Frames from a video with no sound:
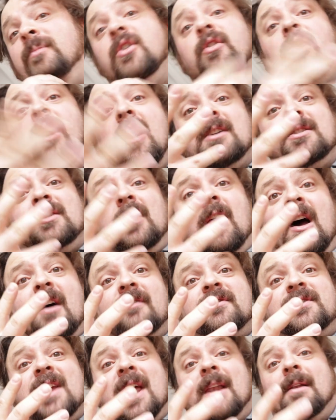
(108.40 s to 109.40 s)
your nozzle
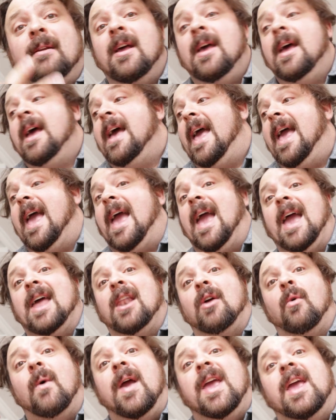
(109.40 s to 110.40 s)
offset, and
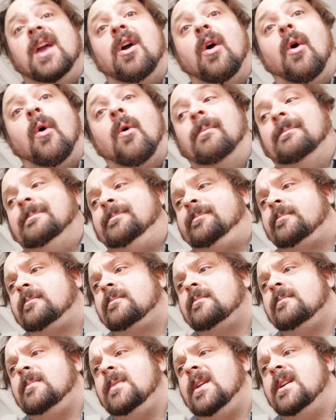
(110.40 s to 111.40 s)
away you go.
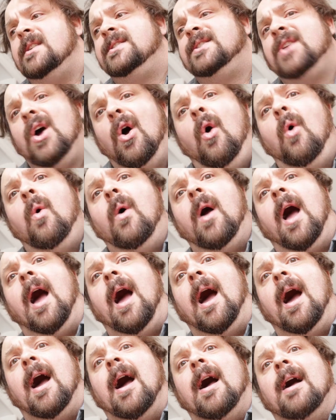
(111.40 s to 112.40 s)
So,
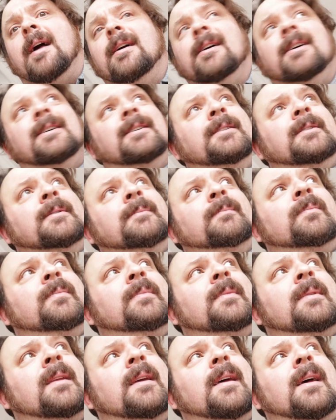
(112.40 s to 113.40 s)
uh,
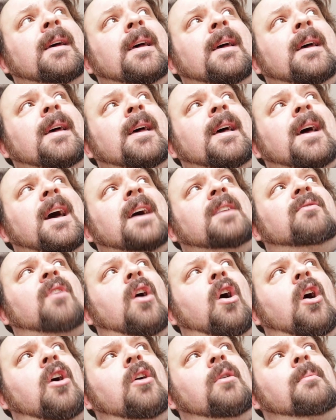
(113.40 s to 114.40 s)
out of
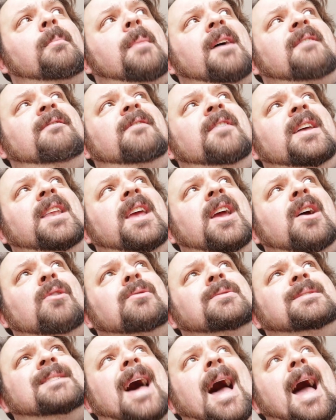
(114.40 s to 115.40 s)
all my
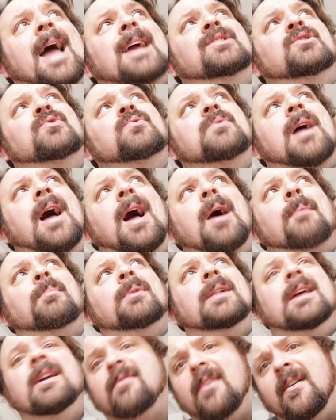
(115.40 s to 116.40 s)
videos, I do not
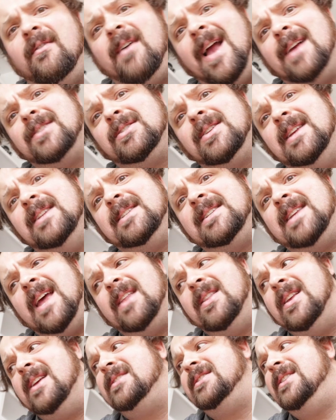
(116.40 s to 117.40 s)
believe I've actually
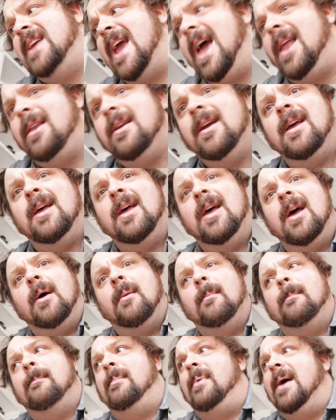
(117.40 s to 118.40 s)
said this yet,
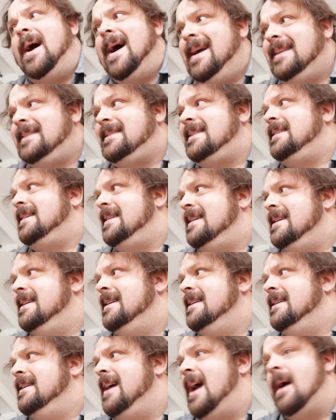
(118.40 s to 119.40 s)
but
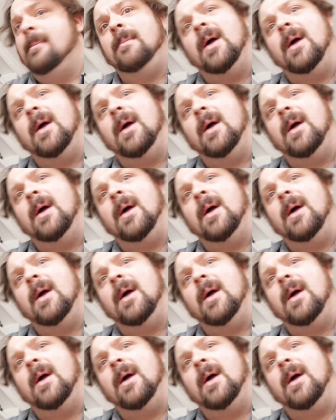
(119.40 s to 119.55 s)
I'm